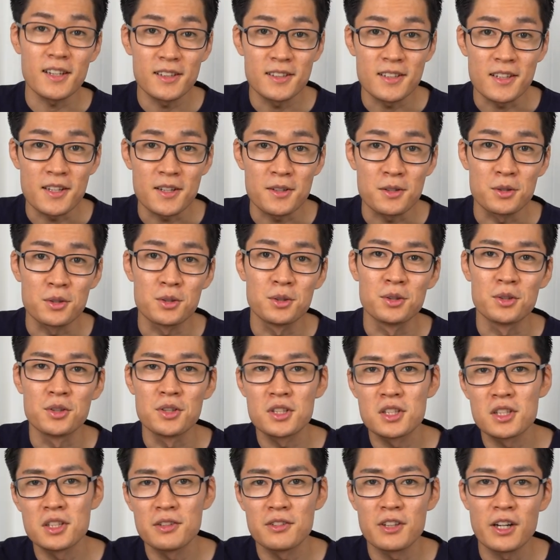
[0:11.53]
There are
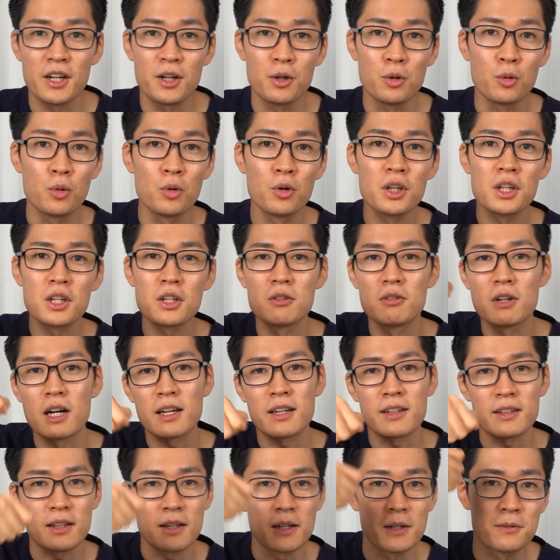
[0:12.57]
roughly two types of
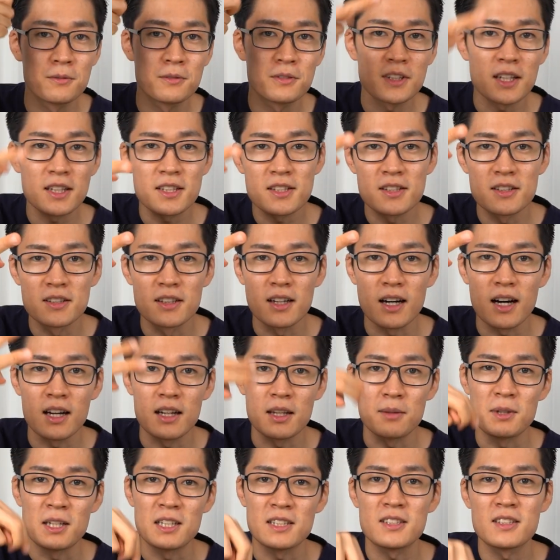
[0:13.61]
noise emitted
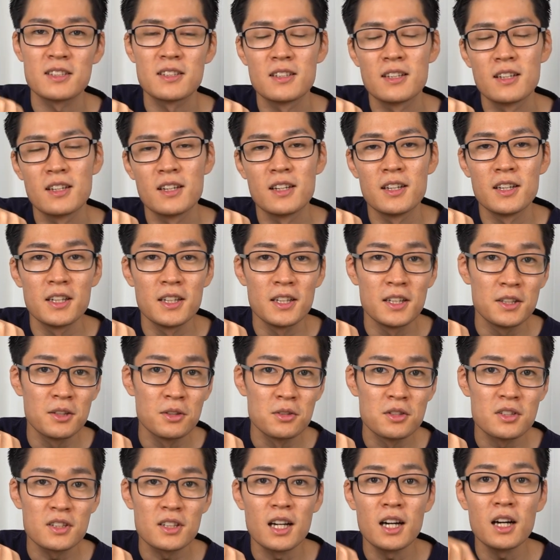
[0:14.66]
by electrical
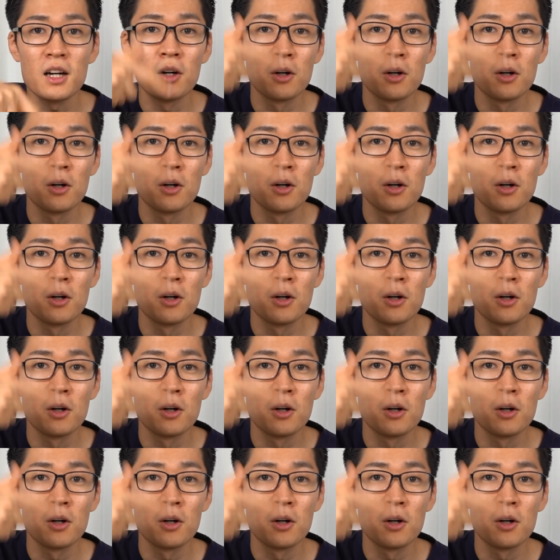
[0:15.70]
appliances.